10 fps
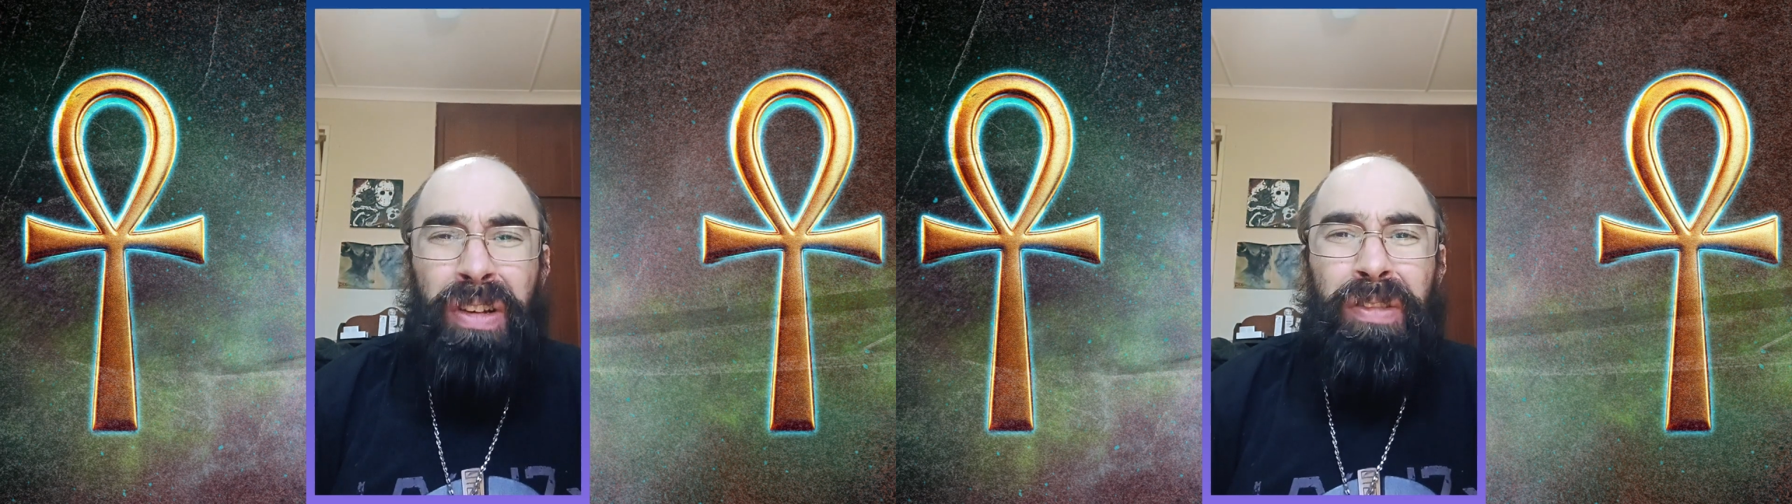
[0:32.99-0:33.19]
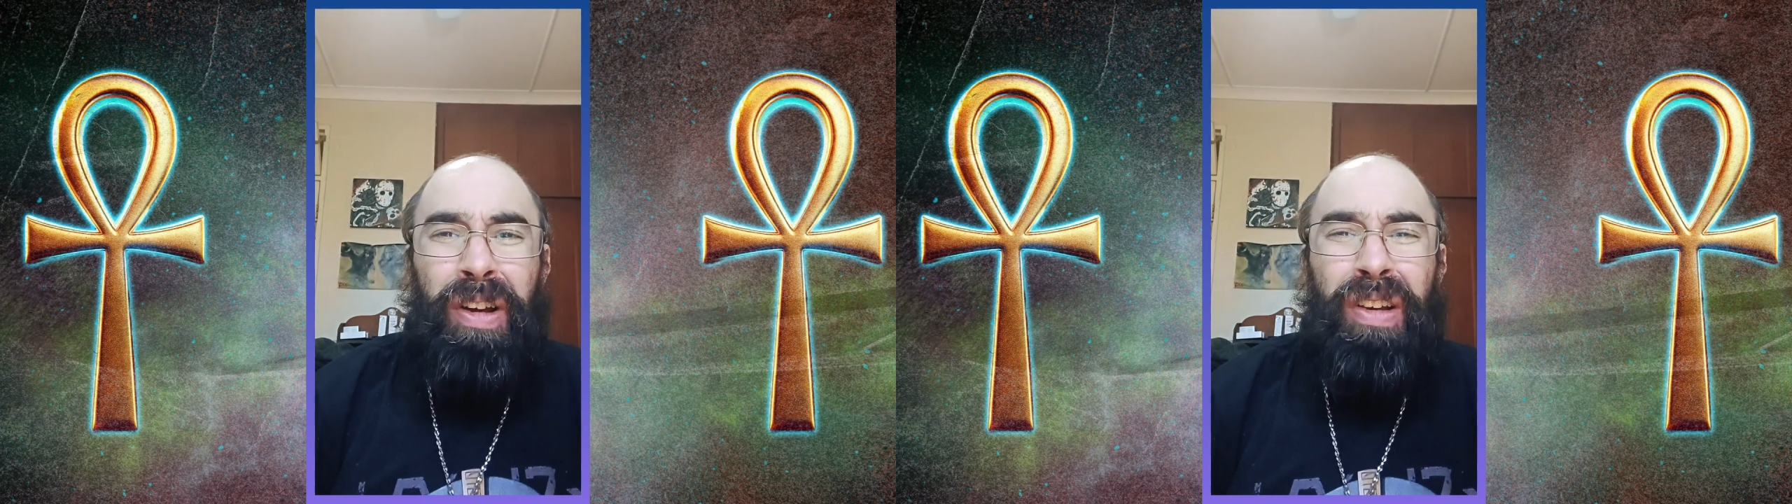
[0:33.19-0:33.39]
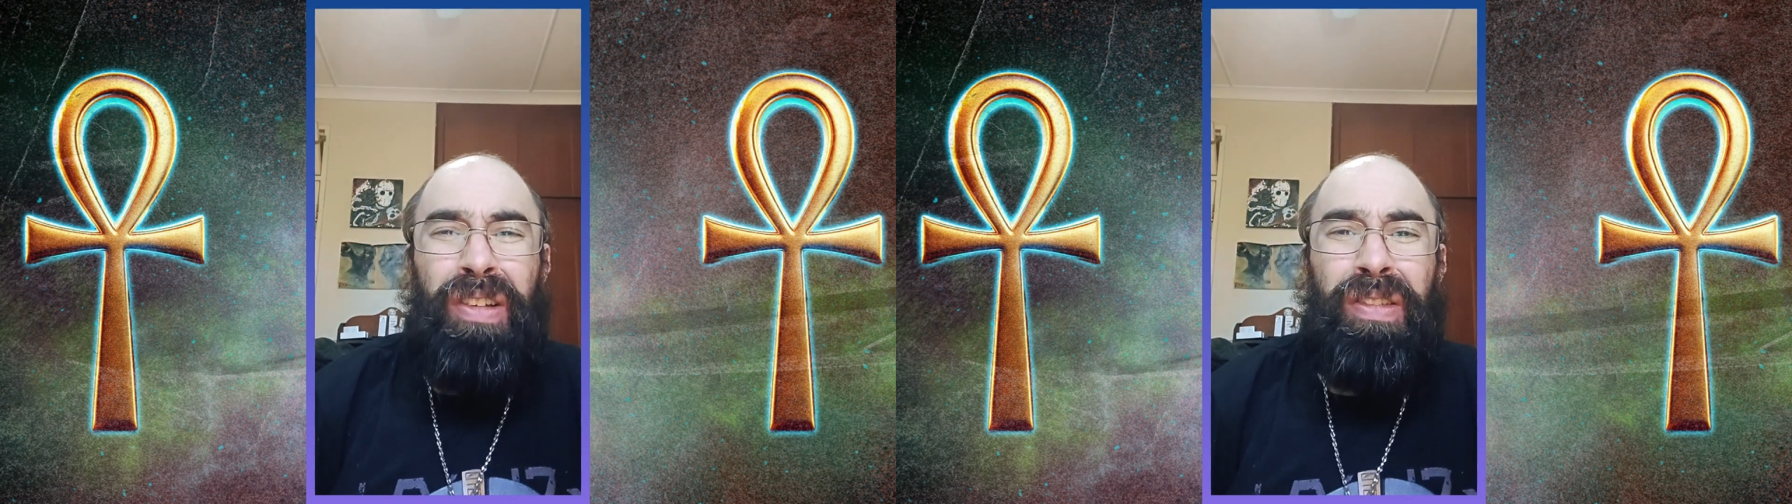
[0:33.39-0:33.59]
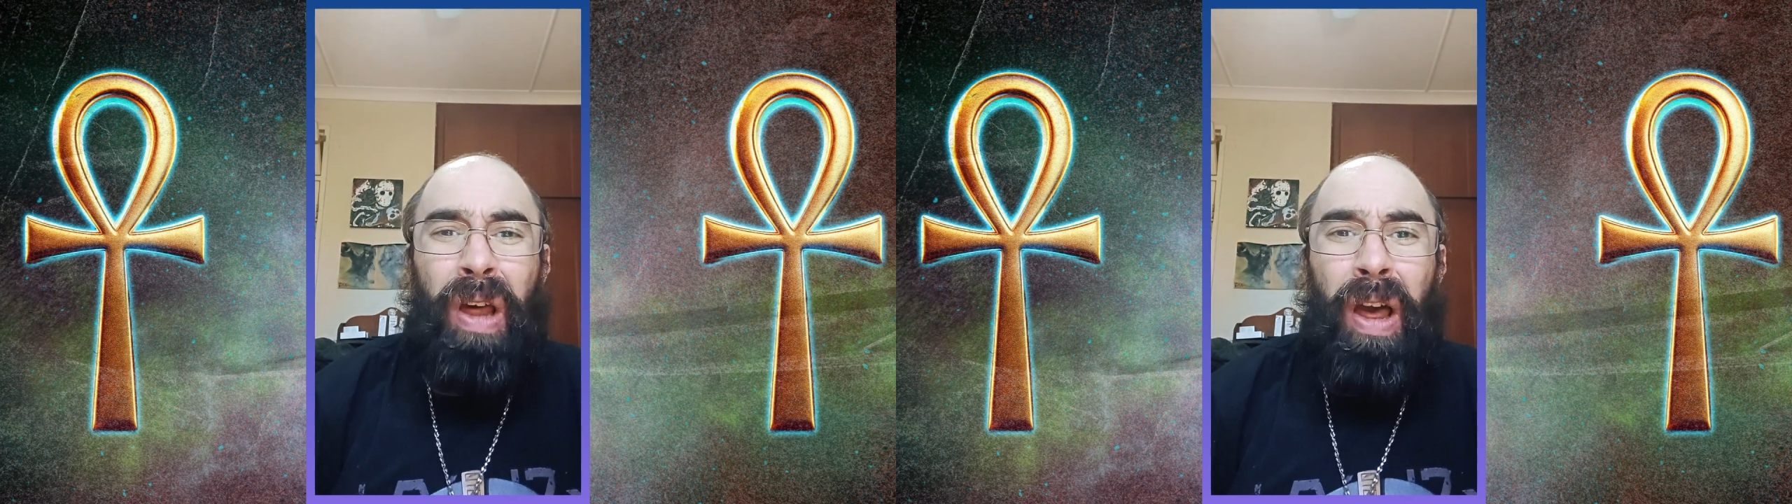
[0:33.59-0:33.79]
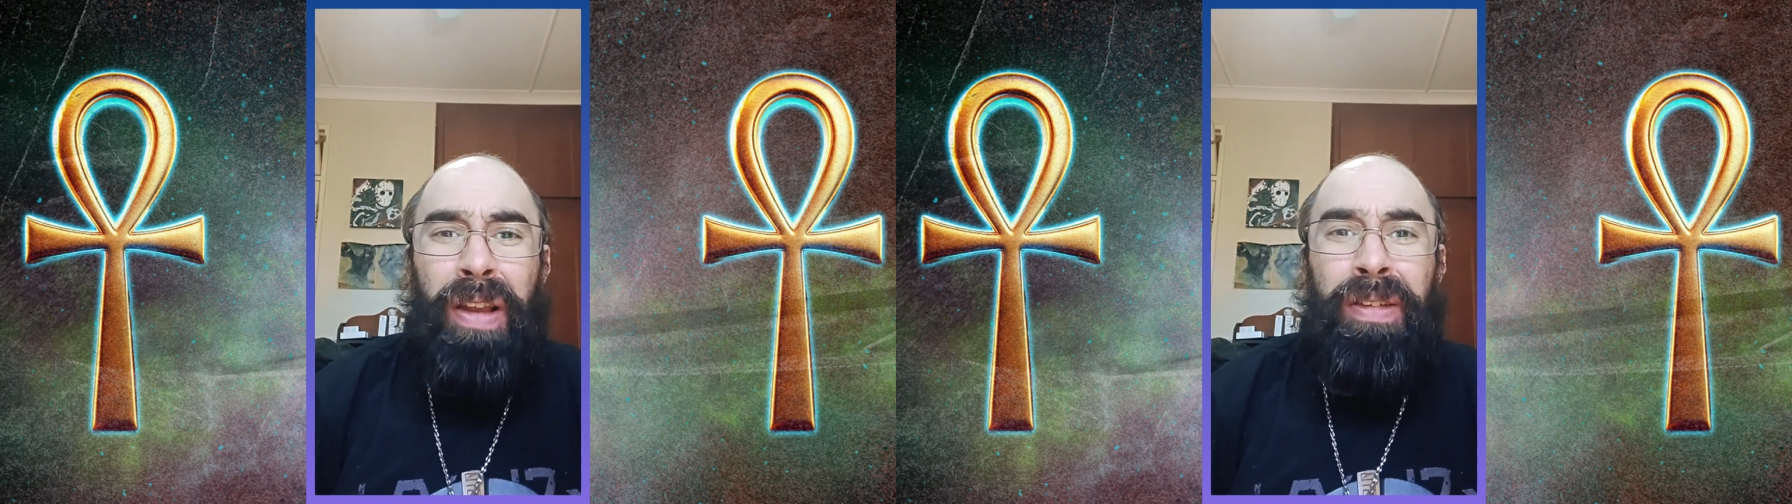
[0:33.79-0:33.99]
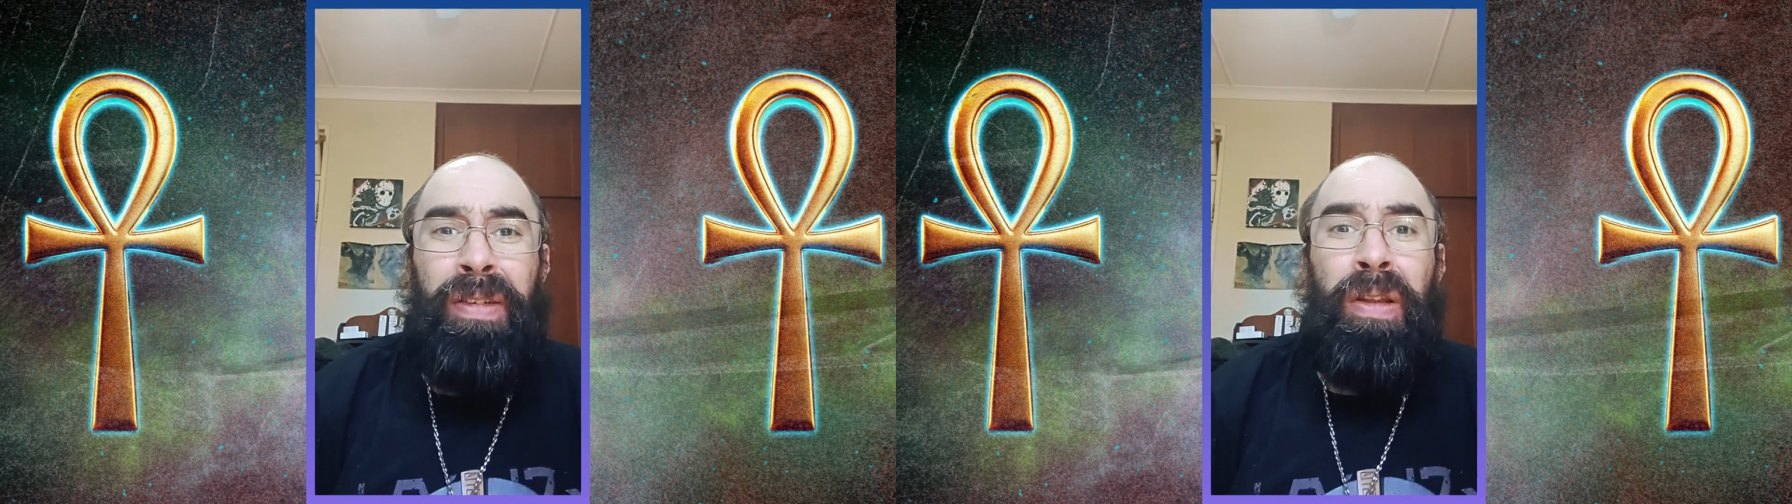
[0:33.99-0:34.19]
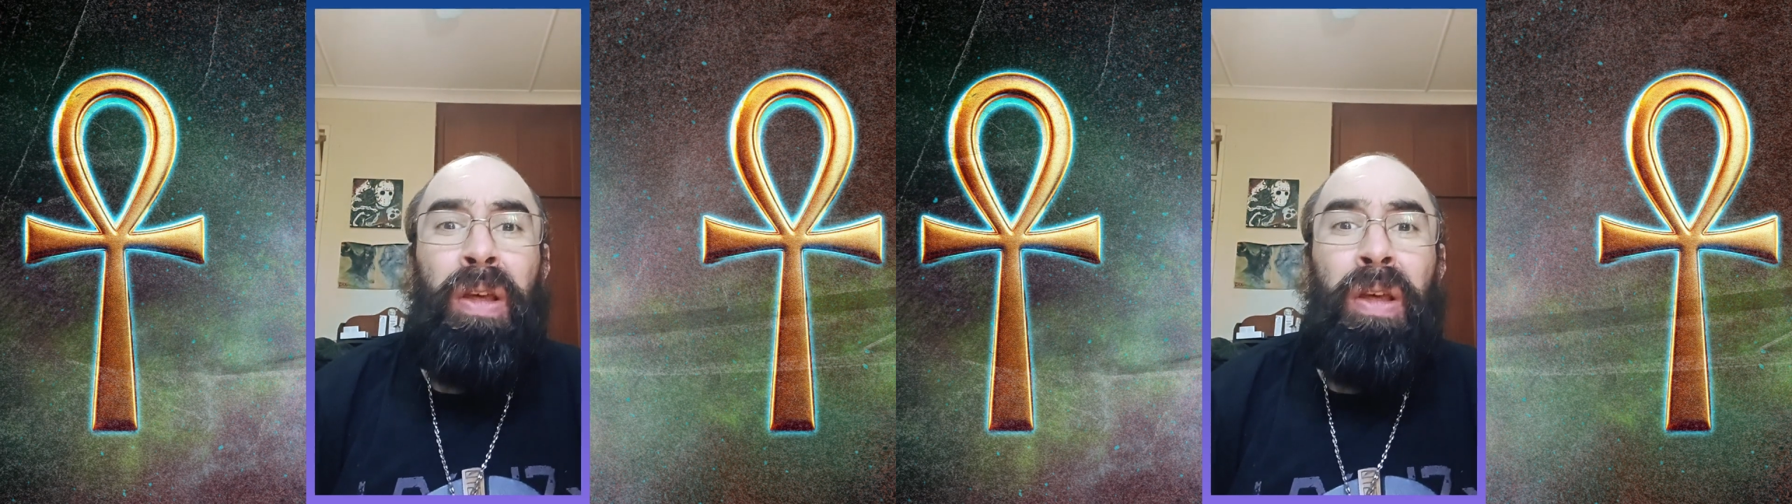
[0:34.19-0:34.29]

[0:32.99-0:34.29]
criticize